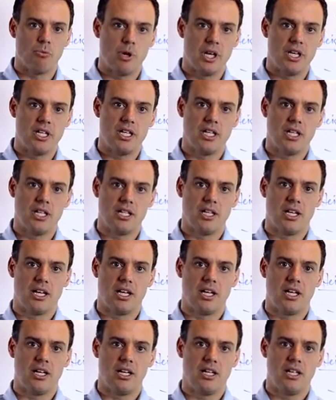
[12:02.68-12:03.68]

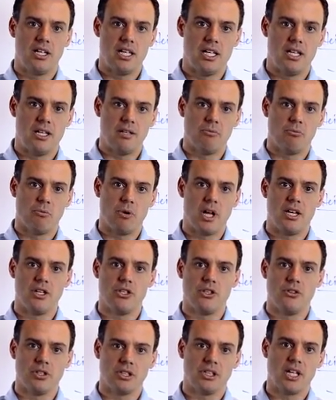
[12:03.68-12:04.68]

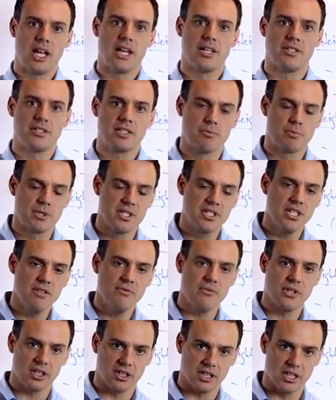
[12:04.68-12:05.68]
when utilized
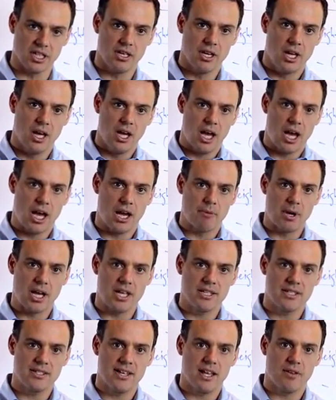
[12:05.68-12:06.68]
specifically
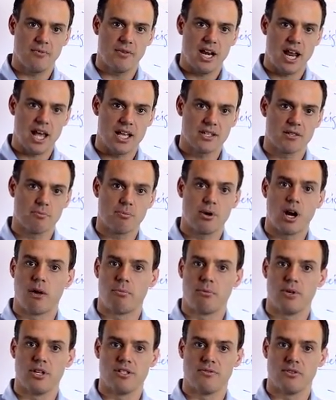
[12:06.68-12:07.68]
by itself, it has the
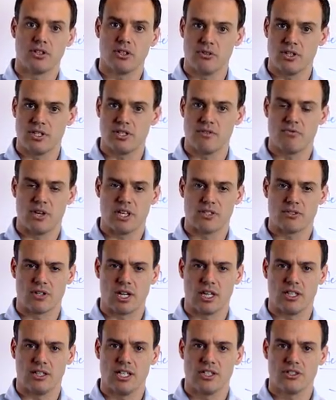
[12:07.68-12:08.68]
properties of increasing
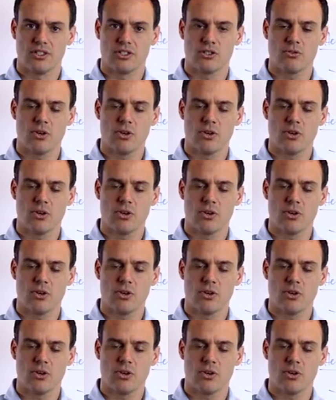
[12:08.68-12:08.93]
vasodilation.